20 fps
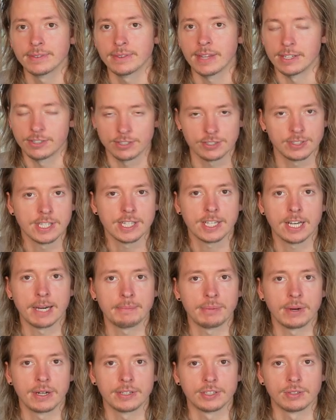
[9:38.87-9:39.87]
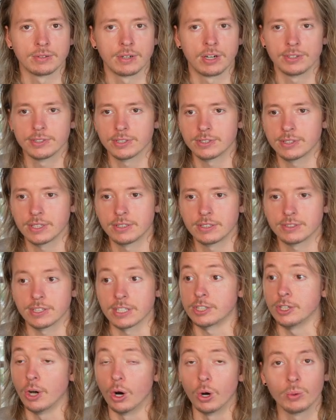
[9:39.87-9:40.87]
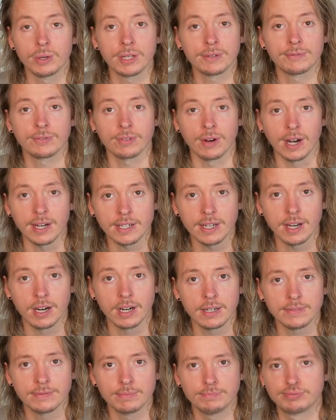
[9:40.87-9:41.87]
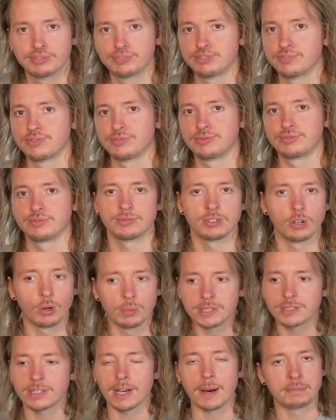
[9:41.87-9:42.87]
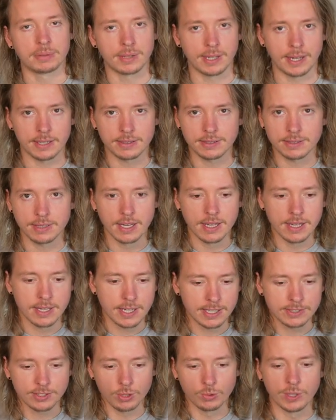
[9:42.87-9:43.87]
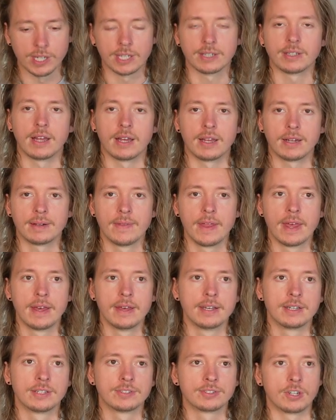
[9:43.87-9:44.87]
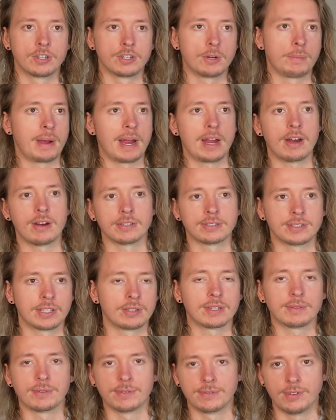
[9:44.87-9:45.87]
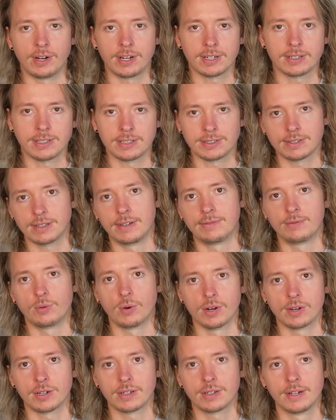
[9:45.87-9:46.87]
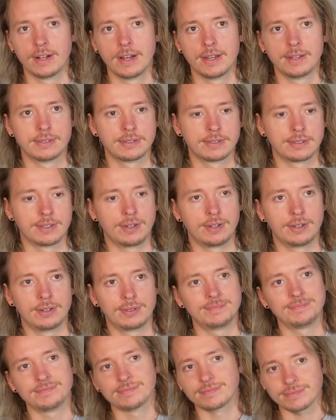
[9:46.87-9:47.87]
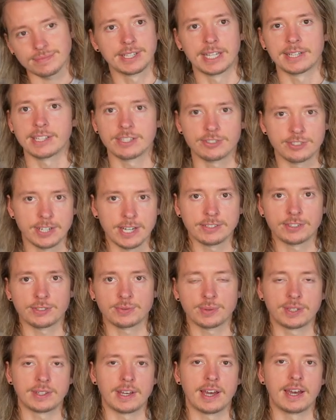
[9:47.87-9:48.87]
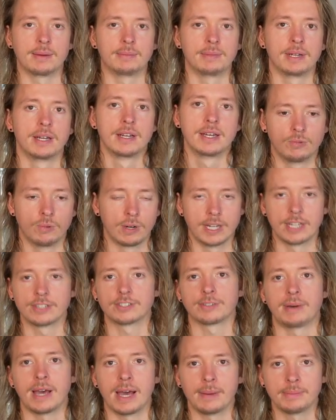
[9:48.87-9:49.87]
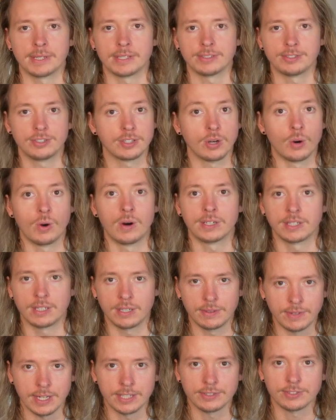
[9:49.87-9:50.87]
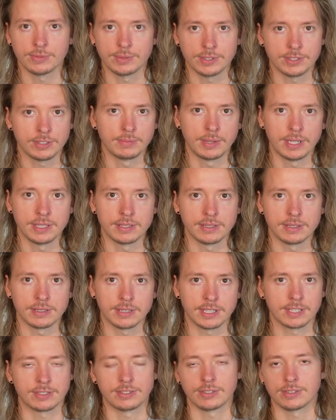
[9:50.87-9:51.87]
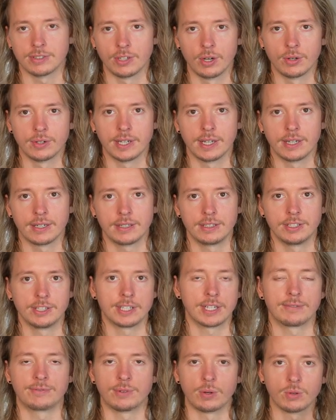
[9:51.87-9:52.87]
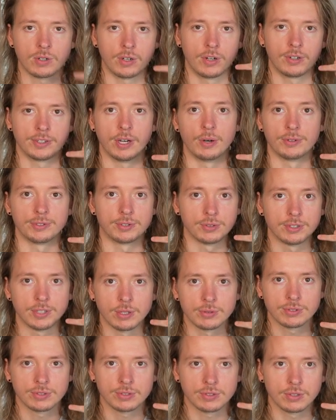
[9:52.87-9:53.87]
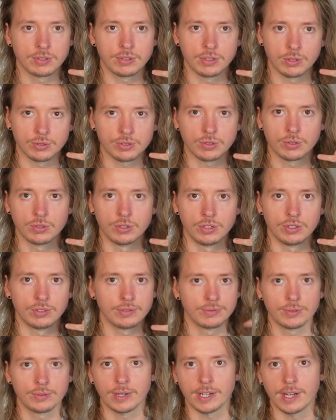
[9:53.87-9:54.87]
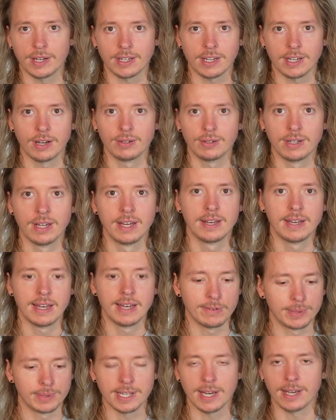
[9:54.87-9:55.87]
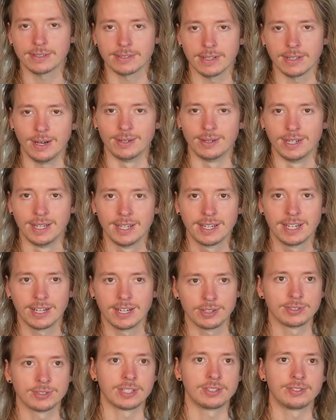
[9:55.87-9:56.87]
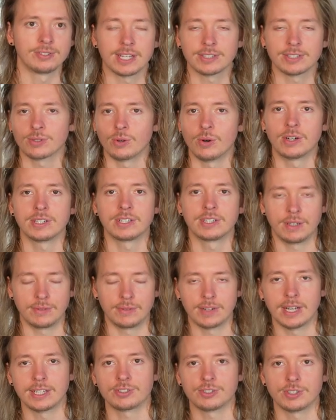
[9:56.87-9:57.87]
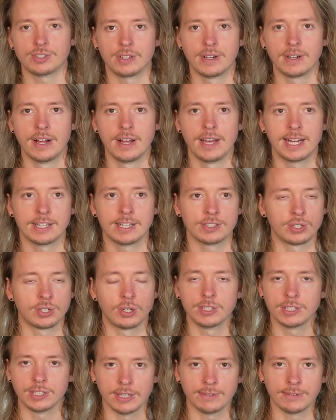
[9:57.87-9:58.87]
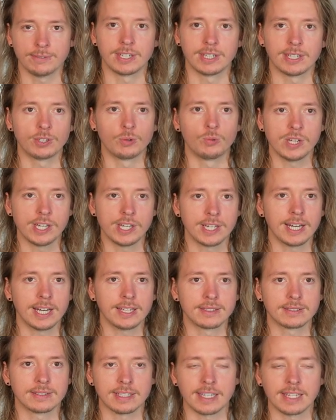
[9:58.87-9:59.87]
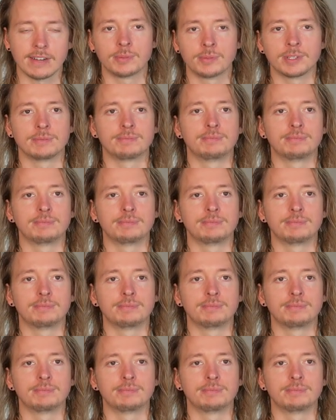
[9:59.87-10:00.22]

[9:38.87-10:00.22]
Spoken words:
they sneak up on you. All of a sudden, it's like, yo, we get Friday off? Nobody's got plans. It's a weekday. So your parents, they don't give a fuck. They still have work. So Nothing changes with them. What ends up happening is you go on an adventure with your buddies. Like it's a snow day. You get a phone call. Yo, dude, no school. You want to hang out? Everybody hangs out. And all of a sudden you guys go on an adventure and it's totally different. On the weekend, it's like everybody's